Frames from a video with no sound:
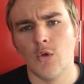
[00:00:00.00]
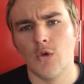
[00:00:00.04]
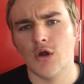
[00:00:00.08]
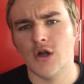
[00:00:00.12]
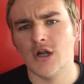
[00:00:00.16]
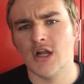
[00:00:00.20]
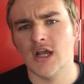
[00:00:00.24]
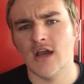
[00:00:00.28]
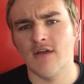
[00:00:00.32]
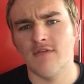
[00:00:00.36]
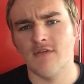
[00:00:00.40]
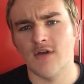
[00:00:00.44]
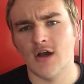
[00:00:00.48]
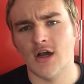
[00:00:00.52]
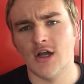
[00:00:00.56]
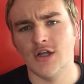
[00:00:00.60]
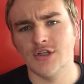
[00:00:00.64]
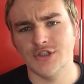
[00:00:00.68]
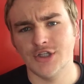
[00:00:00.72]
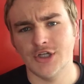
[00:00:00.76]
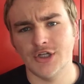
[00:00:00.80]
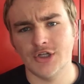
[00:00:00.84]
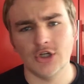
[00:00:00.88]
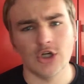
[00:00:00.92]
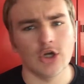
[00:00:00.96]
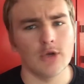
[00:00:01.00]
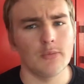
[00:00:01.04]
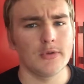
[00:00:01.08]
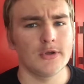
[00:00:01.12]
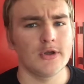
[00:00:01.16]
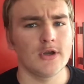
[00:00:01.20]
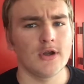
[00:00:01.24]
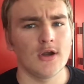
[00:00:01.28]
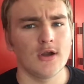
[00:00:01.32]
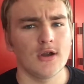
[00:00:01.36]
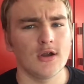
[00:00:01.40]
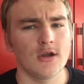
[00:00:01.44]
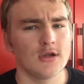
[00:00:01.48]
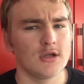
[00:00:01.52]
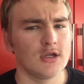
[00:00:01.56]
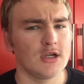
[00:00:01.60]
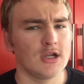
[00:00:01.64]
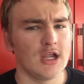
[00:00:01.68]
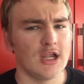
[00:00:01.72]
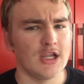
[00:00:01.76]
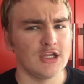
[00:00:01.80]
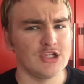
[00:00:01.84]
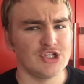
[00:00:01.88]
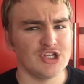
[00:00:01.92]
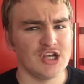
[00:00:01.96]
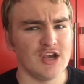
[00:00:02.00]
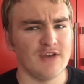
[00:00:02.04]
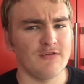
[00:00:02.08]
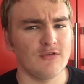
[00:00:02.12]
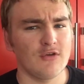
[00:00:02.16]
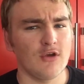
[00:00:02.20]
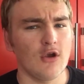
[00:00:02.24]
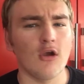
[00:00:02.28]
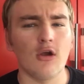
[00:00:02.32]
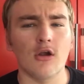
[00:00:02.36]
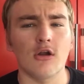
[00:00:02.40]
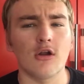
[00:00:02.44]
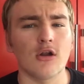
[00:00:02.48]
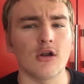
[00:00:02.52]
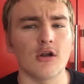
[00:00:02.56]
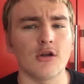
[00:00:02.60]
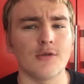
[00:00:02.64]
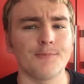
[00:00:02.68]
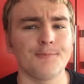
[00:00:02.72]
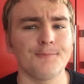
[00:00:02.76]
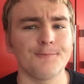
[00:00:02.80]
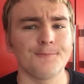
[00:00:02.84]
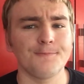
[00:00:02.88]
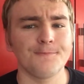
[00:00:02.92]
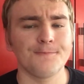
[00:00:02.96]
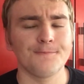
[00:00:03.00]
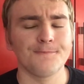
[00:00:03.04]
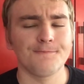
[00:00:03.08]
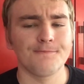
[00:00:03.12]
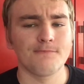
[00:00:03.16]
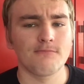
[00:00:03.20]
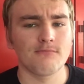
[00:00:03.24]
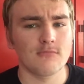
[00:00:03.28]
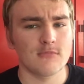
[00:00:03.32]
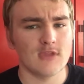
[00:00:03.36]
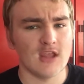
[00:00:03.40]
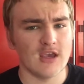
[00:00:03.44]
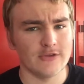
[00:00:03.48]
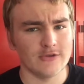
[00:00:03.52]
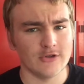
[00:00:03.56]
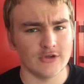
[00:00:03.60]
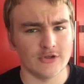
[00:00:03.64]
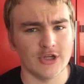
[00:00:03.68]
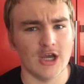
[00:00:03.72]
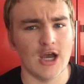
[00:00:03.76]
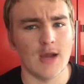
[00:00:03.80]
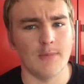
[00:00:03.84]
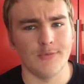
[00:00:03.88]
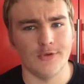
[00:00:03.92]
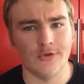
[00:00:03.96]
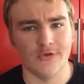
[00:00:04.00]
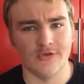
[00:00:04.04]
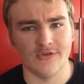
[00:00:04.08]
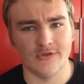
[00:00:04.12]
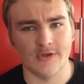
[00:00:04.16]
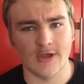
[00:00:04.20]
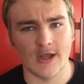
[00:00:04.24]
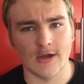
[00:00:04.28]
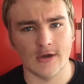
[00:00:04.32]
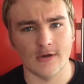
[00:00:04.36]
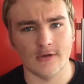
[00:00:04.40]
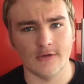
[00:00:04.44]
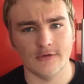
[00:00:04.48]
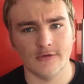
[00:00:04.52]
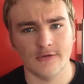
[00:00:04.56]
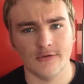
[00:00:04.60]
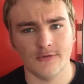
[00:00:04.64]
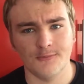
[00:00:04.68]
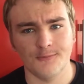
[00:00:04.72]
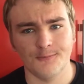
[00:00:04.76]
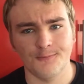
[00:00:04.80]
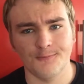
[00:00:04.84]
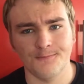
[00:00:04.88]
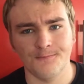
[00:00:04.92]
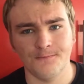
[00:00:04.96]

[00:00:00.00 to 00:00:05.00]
we're gonna have Andre Kopitar and Jeff Carter as our top two centers.